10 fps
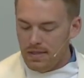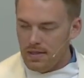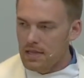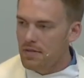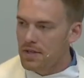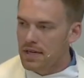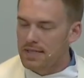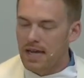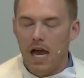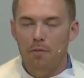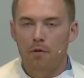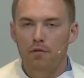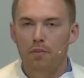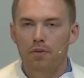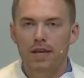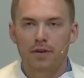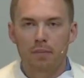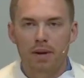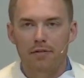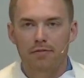They lived in a time of
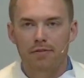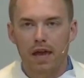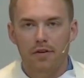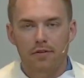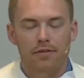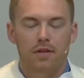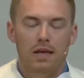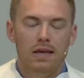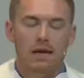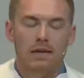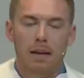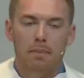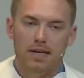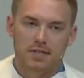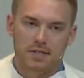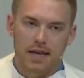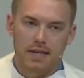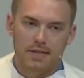believing by faith and not by sight.